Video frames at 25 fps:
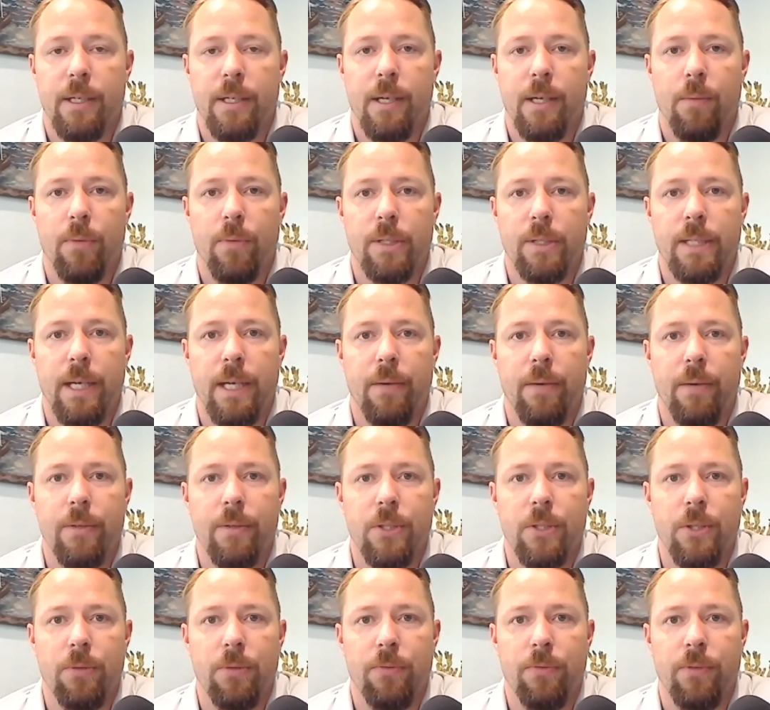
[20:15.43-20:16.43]
what that would
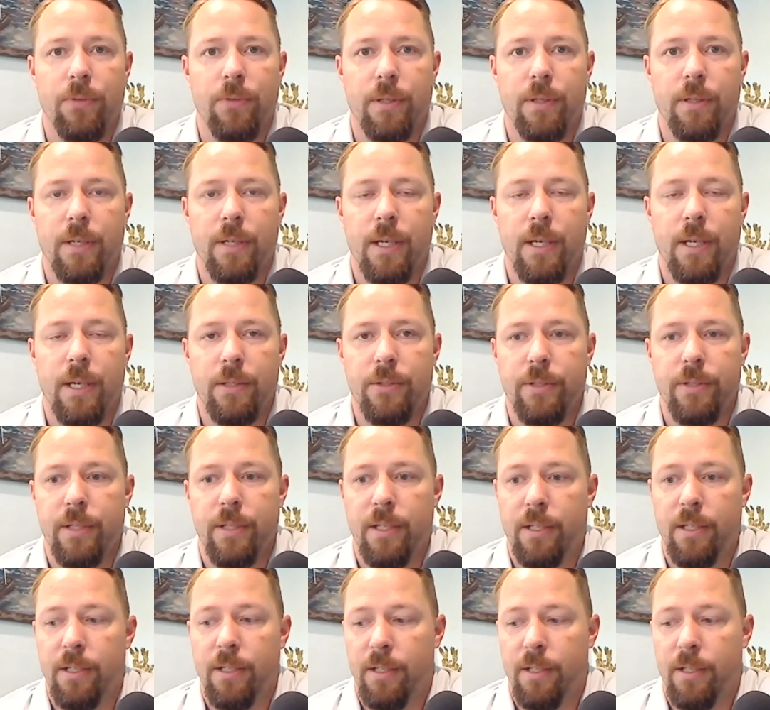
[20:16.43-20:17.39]
do for your country.